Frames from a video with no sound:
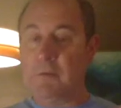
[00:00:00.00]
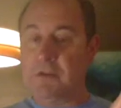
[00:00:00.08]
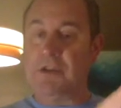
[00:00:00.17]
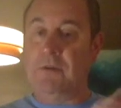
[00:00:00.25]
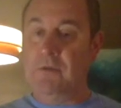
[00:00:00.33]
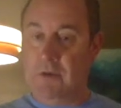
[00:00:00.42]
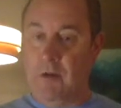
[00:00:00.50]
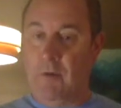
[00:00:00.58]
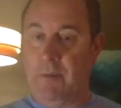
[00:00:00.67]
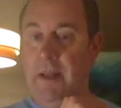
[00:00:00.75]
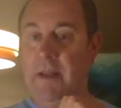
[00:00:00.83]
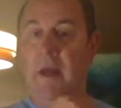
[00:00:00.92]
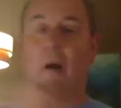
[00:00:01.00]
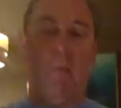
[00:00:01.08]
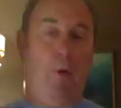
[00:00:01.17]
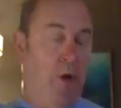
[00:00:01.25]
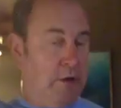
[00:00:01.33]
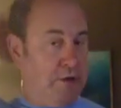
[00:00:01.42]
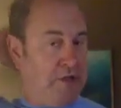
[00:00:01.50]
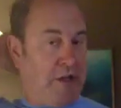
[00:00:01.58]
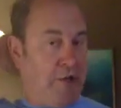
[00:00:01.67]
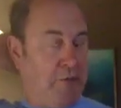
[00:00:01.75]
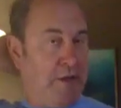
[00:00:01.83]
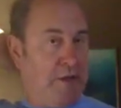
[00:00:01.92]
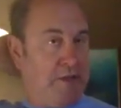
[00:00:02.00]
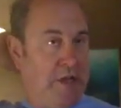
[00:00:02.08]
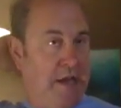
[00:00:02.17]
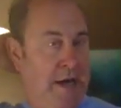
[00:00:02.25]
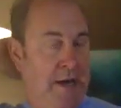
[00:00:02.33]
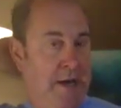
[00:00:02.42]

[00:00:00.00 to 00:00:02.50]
show you a little bit of the artwork and stuff, because